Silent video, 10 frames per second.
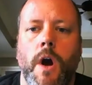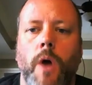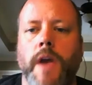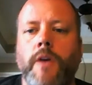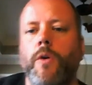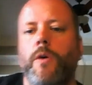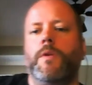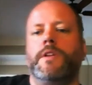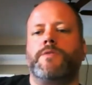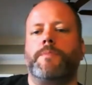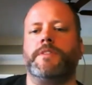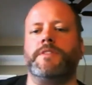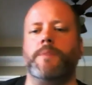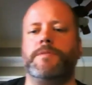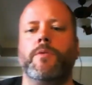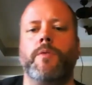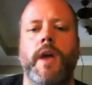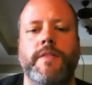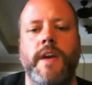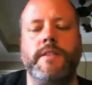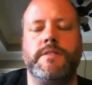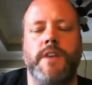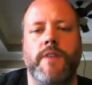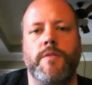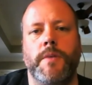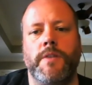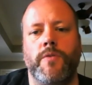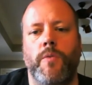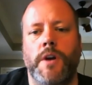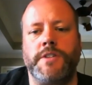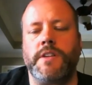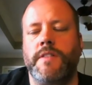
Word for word: Okay, cool. Well, let's wrap this up. So, hey, thanks everybody for watching.